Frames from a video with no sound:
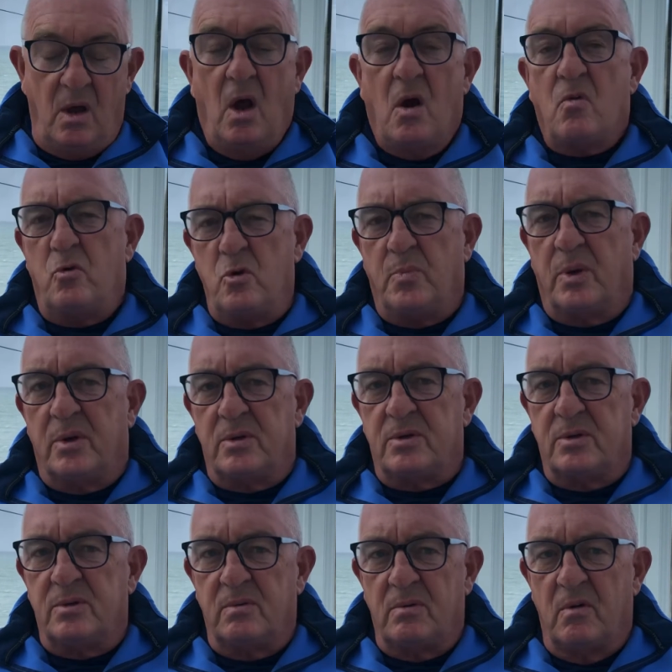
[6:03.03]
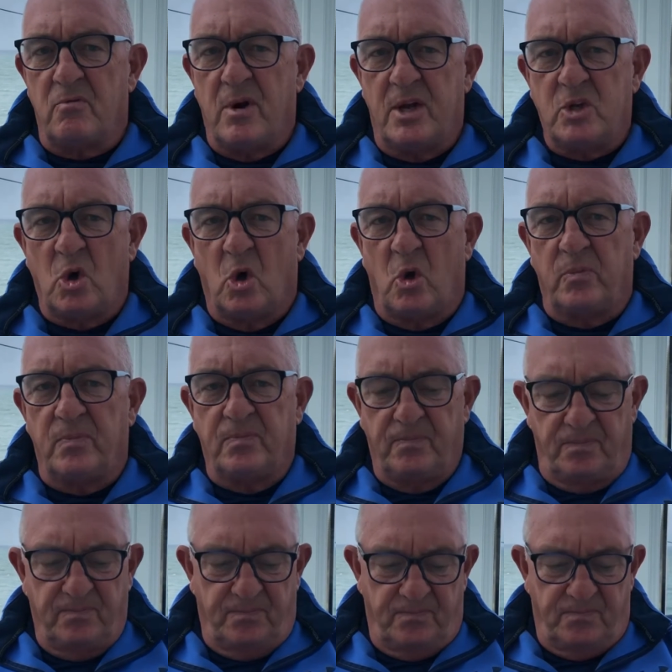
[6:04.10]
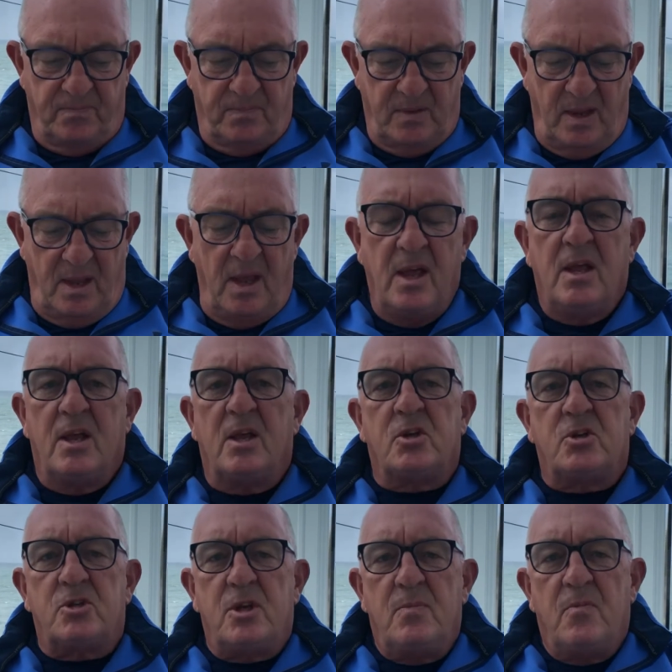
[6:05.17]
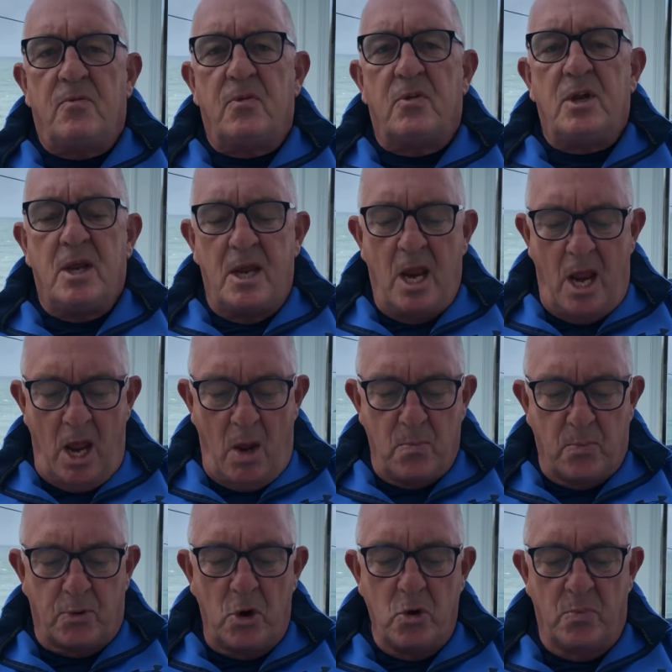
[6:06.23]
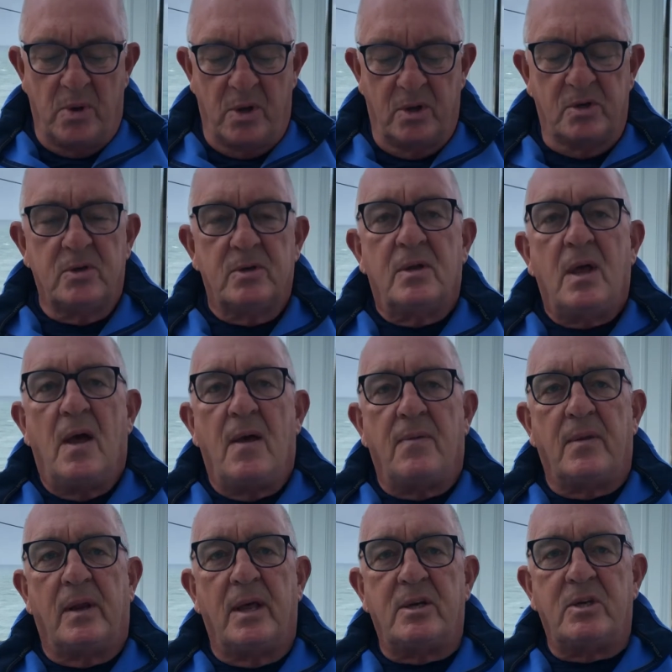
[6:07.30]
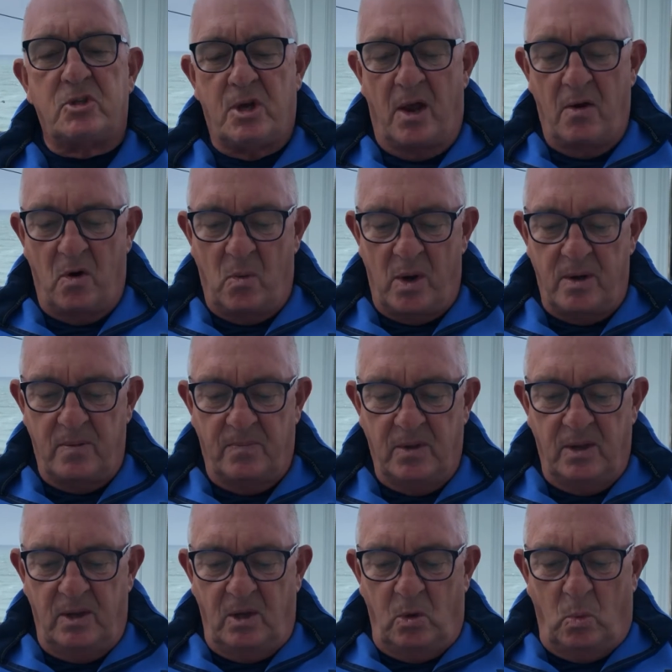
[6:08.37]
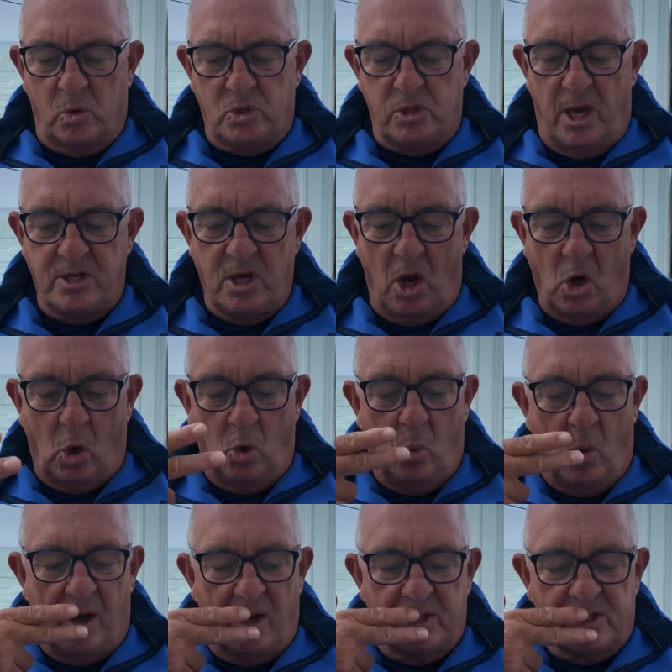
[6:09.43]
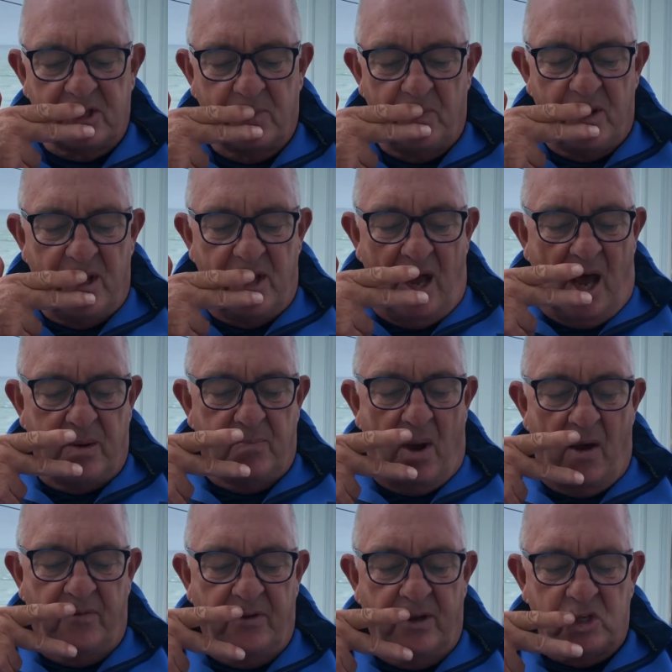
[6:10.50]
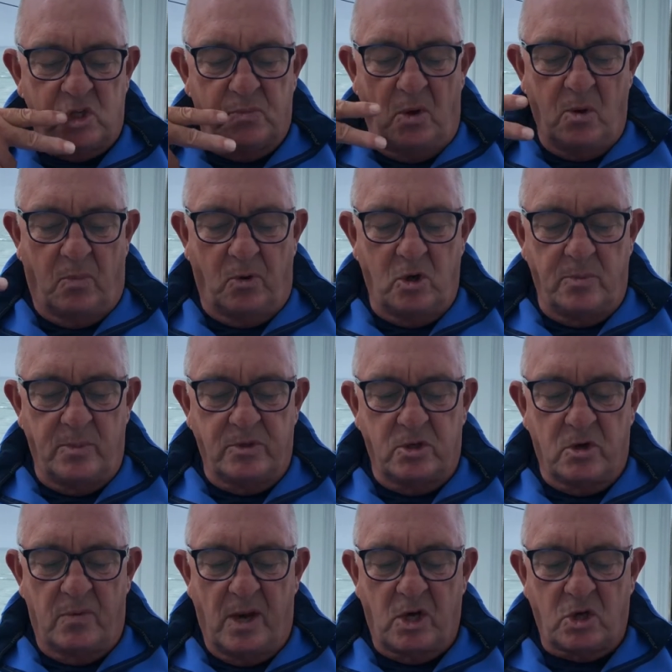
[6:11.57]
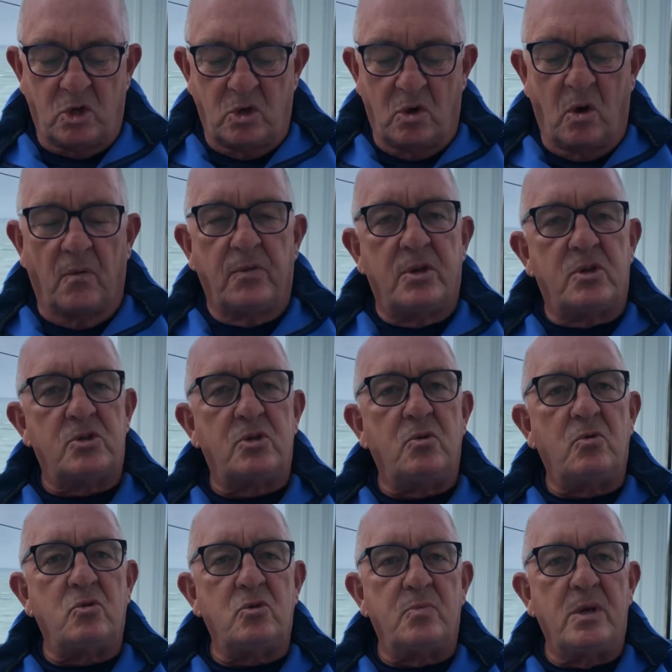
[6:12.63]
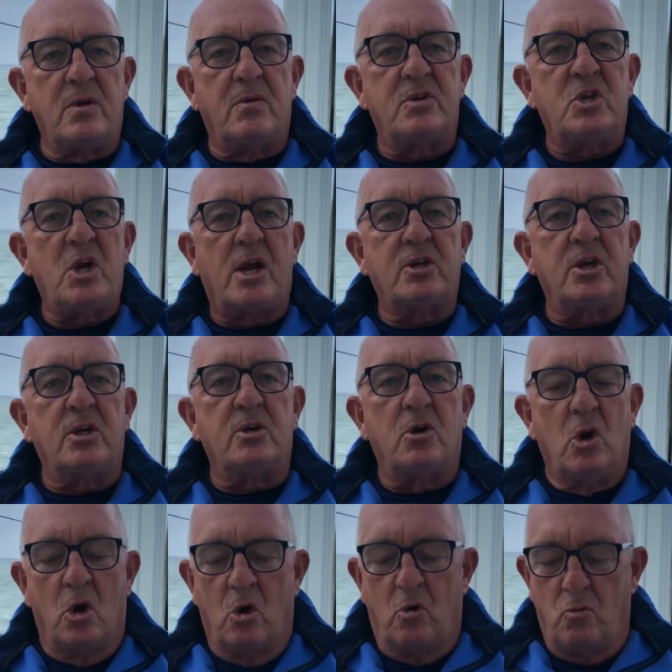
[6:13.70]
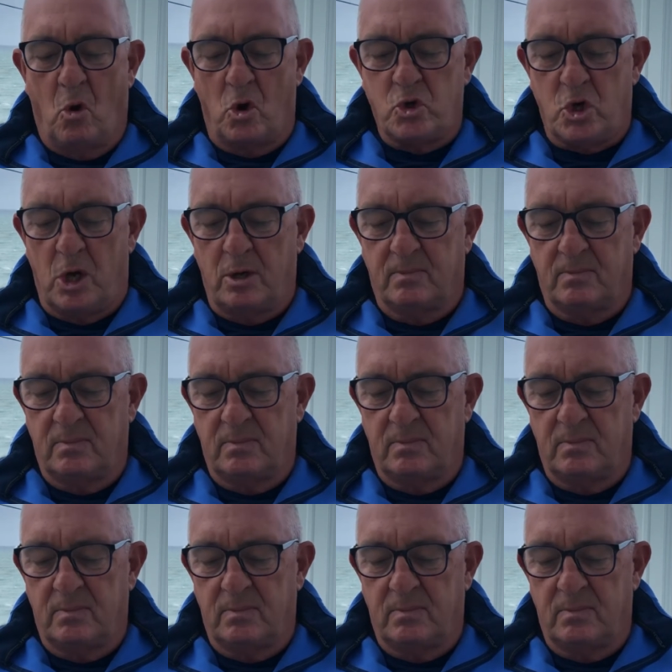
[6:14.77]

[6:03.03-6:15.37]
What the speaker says: Rupert read on. Symphony Probert, the latest heroine, was lighting a Gauloise and puffing a smoke plume in the direction of the soon-to-be-rejected Roger.